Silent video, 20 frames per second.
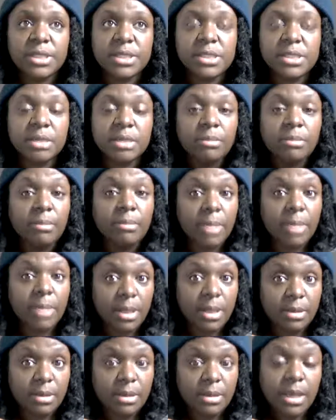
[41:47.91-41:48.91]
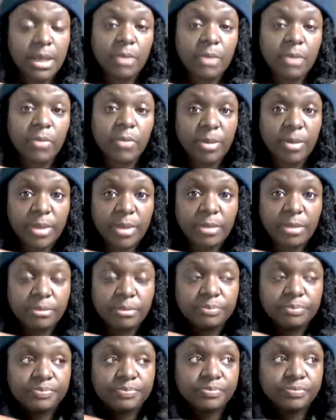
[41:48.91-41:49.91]
of these men and
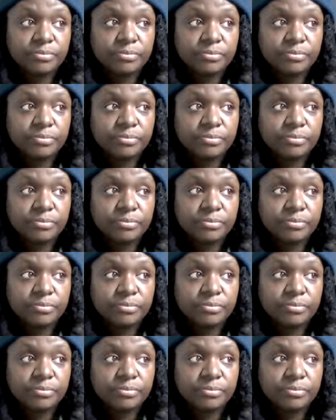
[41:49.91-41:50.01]
women,